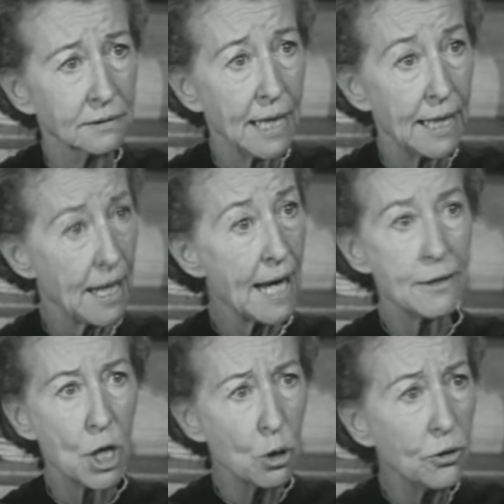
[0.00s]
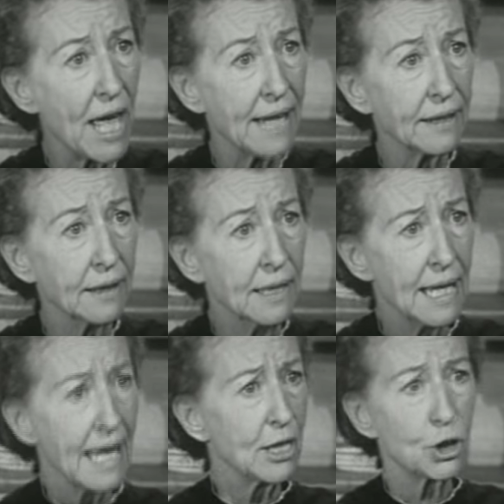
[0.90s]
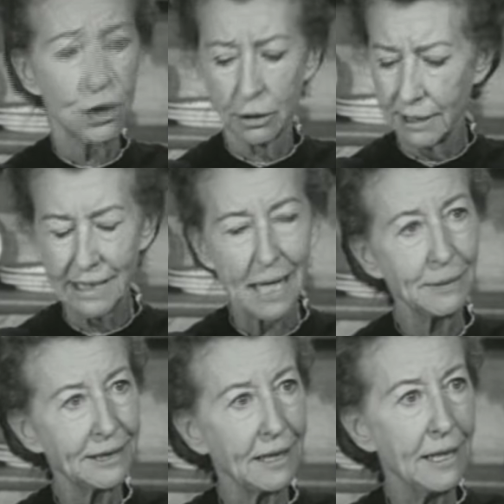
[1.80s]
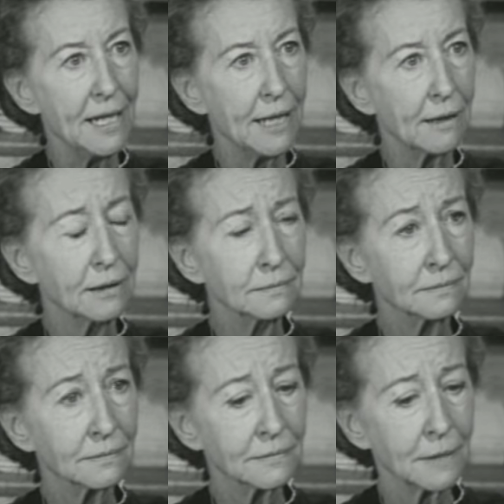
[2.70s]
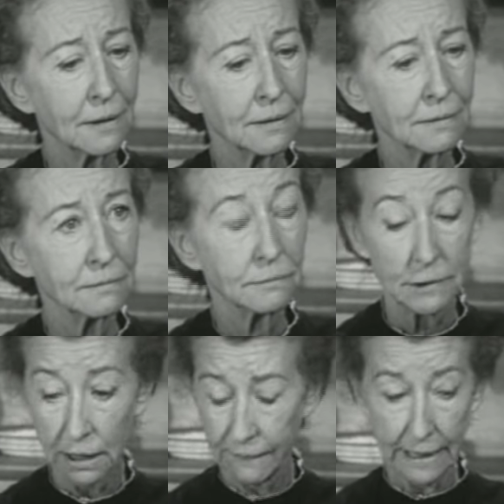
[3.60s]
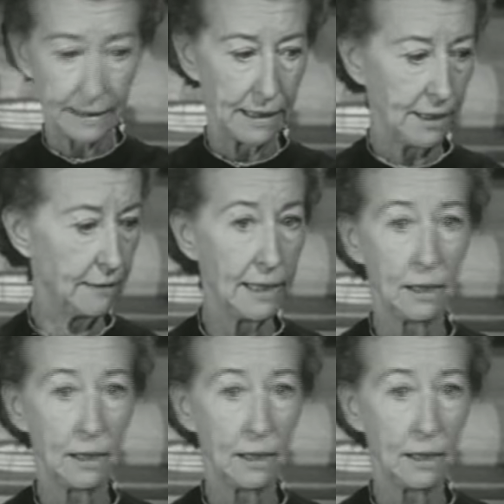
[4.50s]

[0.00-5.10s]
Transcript: And I know that as sure as I'm sitting here. Well, if I sit here any